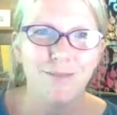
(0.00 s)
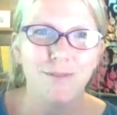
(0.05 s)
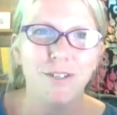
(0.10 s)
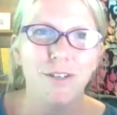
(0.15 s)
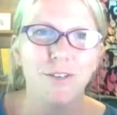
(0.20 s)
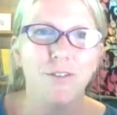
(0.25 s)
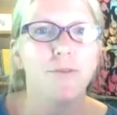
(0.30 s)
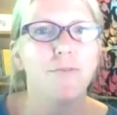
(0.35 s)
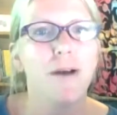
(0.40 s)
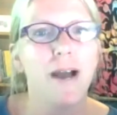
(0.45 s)
So
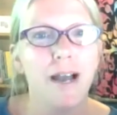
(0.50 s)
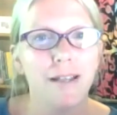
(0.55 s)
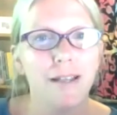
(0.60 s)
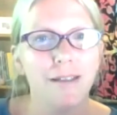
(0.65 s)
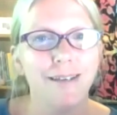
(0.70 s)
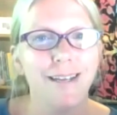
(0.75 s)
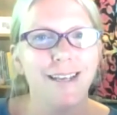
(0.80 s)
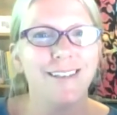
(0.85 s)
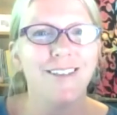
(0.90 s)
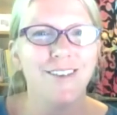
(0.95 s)
they're
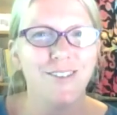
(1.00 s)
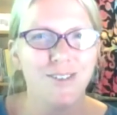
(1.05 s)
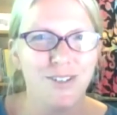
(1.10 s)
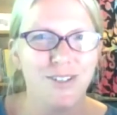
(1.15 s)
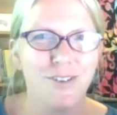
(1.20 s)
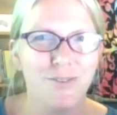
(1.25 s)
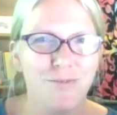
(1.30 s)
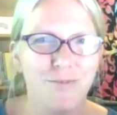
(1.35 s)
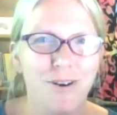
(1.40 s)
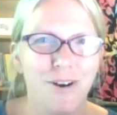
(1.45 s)
piloting those
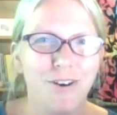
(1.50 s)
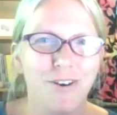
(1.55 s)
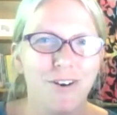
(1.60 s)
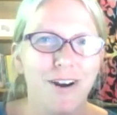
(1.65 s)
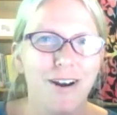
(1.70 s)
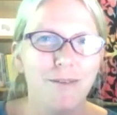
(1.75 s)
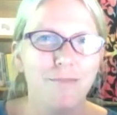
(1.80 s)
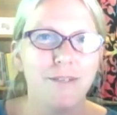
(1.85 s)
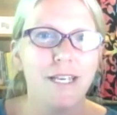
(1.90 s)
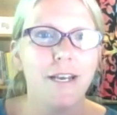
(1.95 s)
2
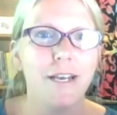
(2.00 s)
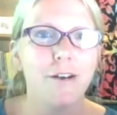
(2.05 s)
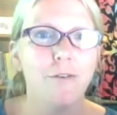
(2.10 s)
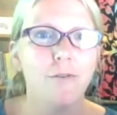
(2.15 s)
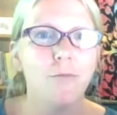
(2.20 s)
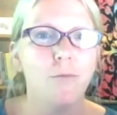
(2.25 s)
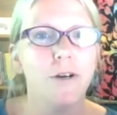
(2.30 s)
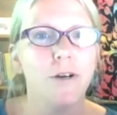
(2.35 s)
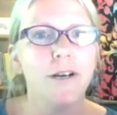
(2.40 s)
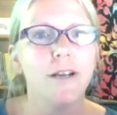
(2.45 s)
programs here,
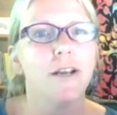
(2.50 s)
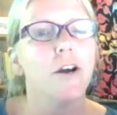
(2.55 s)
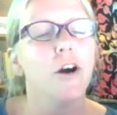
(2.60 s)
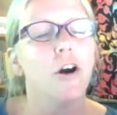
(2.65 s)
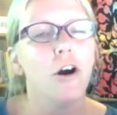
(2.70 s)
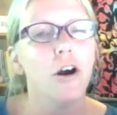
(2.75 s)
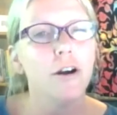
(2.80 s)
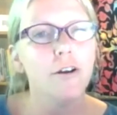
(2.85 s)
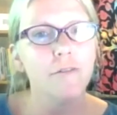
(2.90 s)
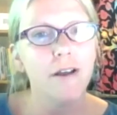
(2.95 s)
one in
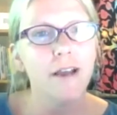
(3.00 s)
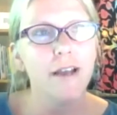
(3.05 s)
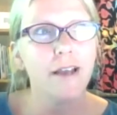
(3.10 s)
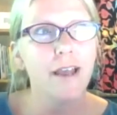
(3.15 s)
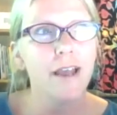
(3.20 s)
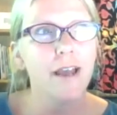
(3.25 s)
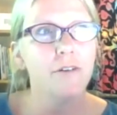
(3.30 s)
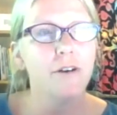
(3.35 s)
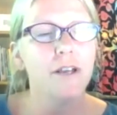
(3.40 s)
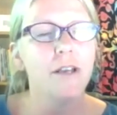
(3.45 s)
Carteret
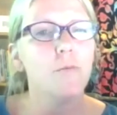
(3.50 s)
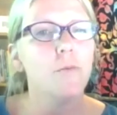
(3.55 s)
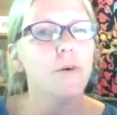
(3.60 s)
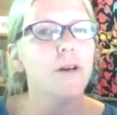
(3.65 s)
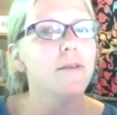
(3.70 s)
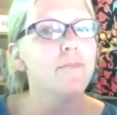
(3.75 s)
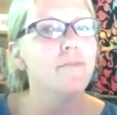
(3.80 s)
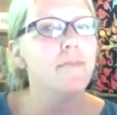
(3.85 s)
County and one in